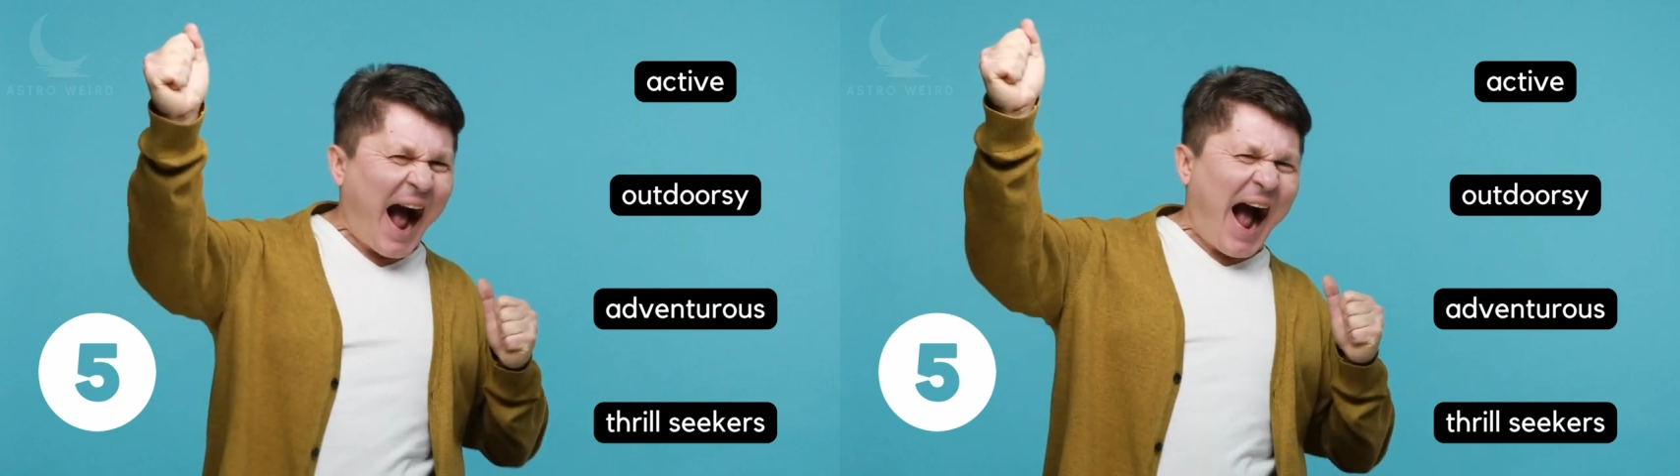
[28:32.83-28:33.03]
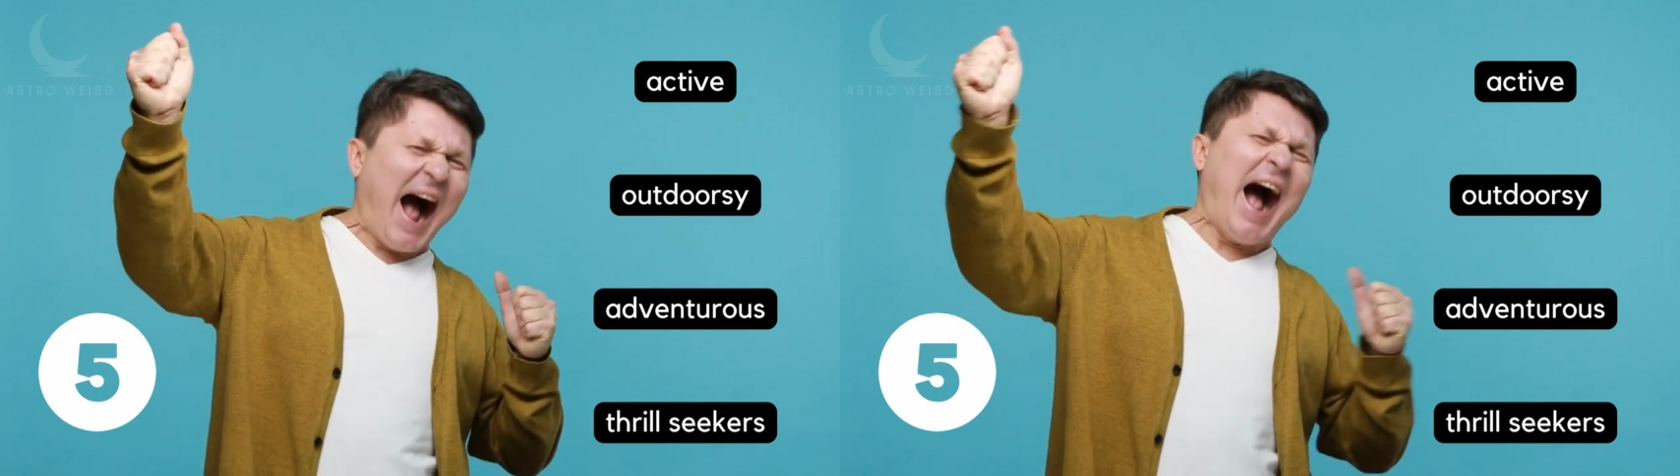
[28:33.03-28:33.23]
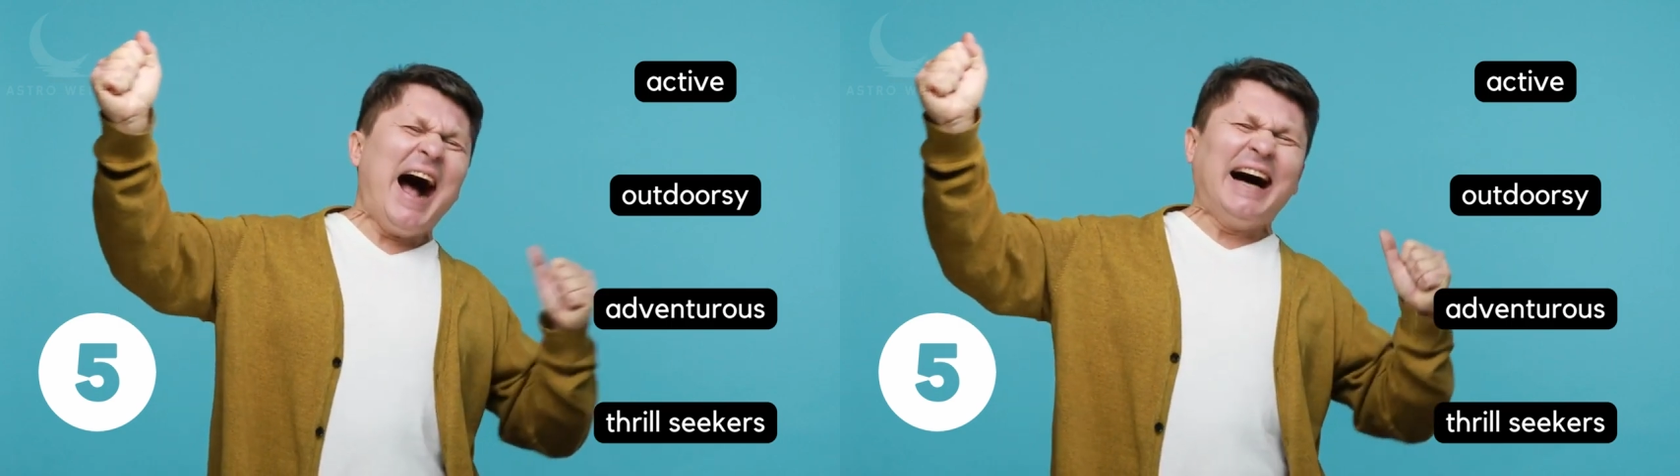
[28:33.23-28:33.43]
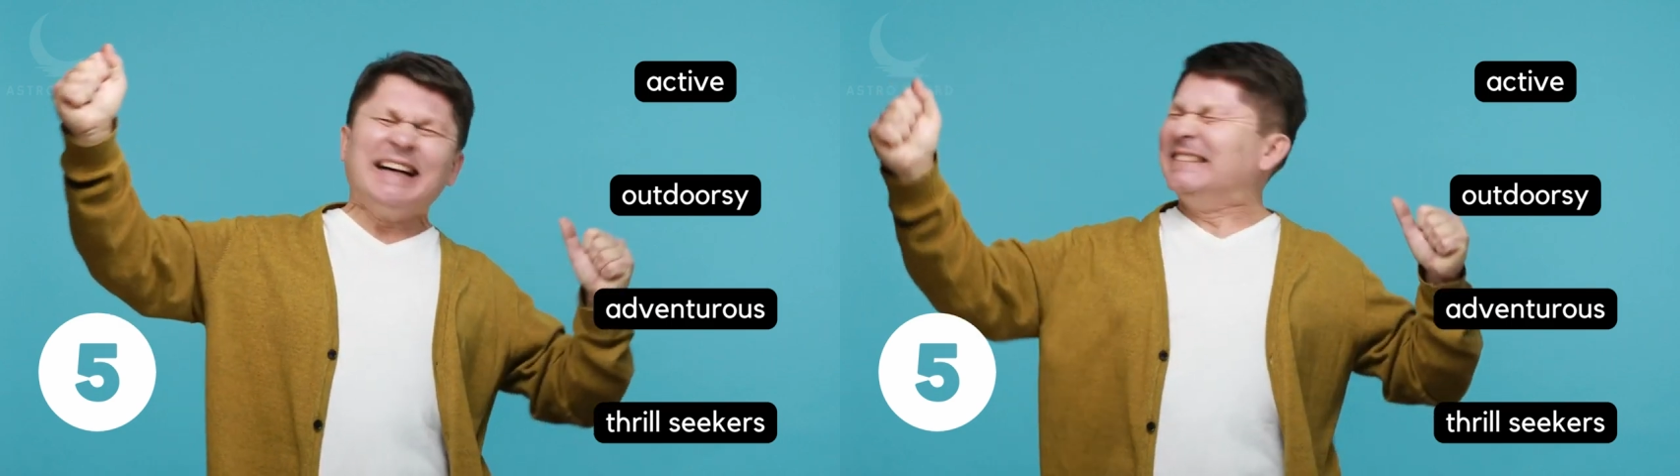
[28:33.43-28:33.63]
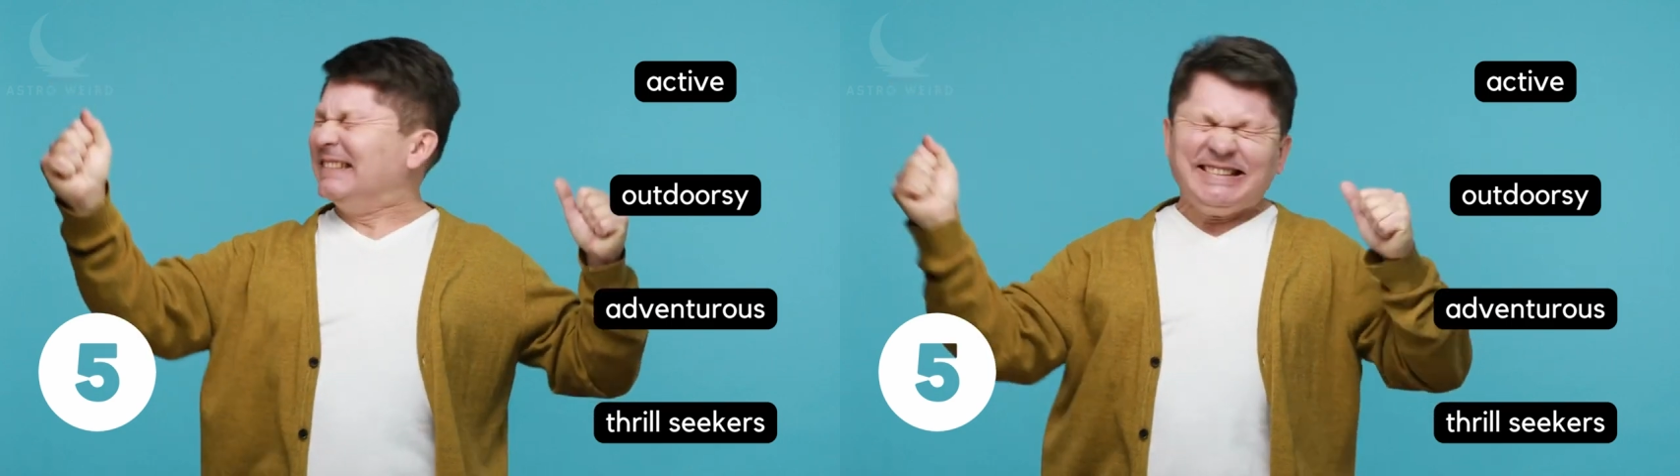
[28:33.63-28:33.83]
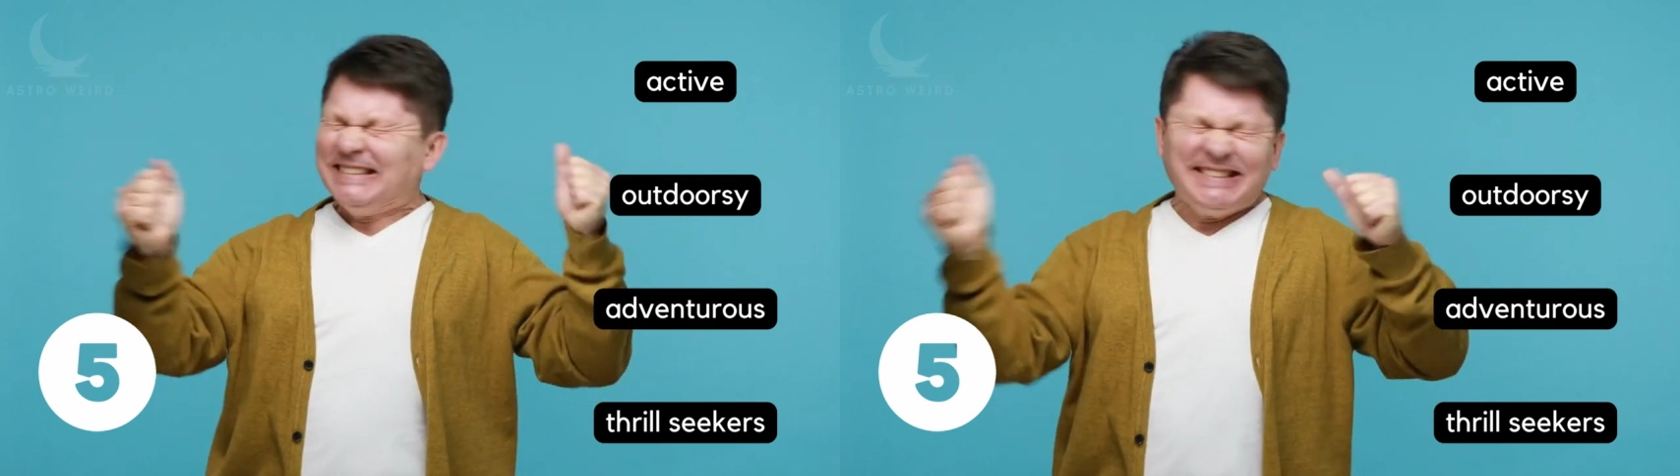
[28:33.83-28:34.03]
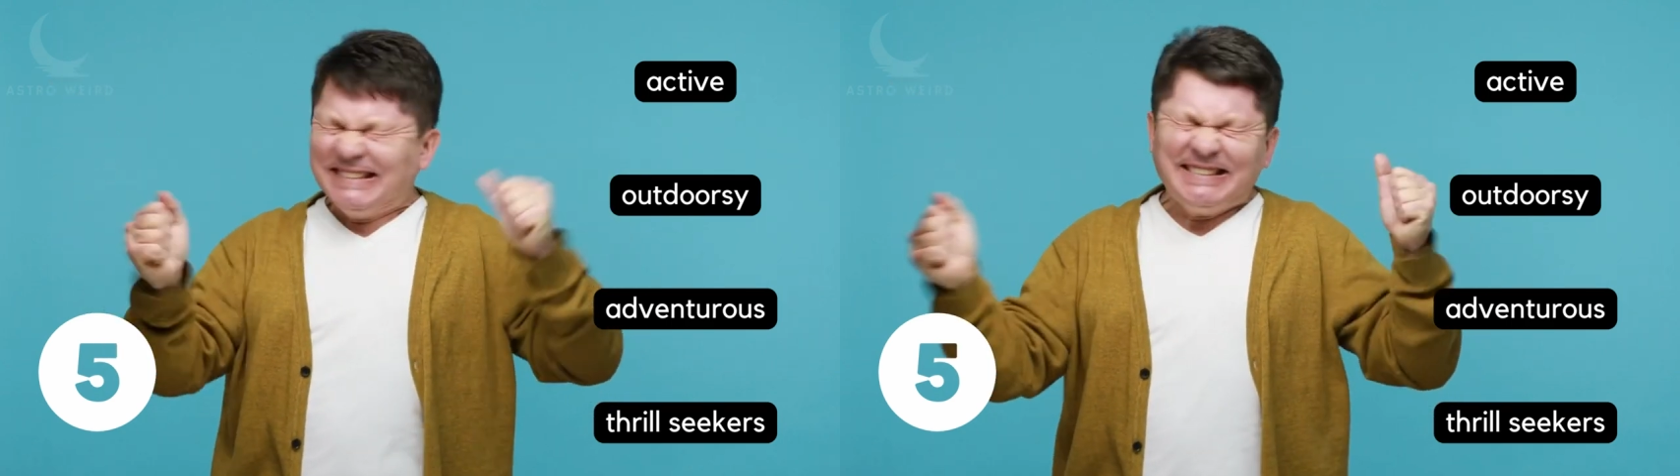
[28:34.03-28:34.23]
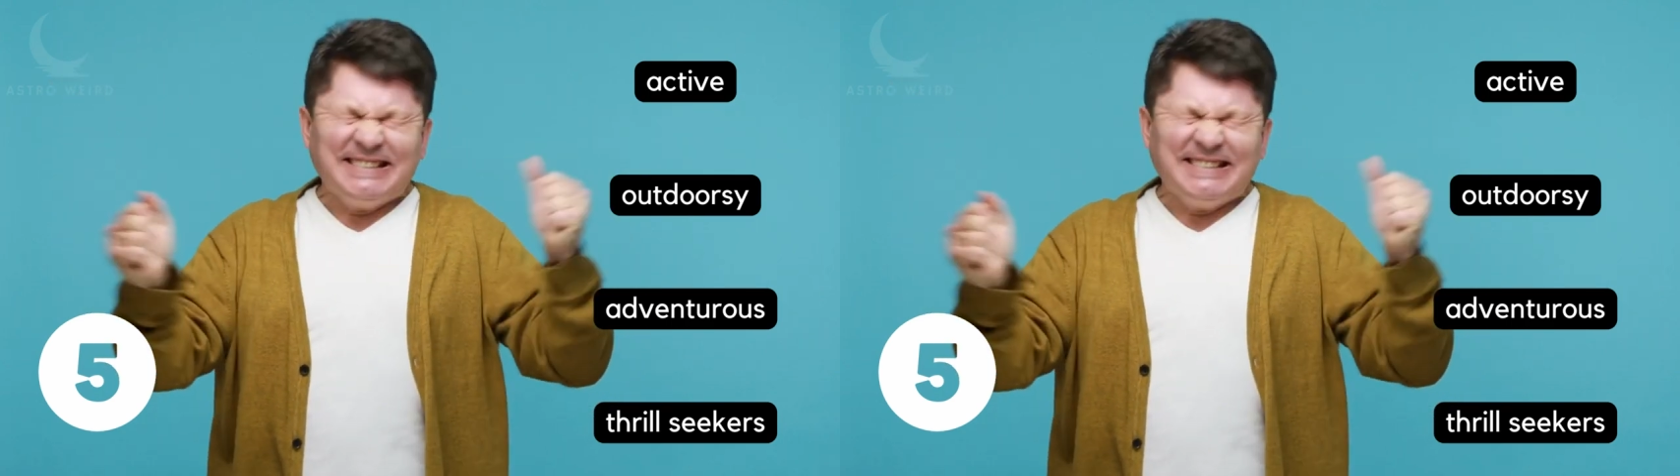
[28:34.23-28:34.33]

No killers mentioned have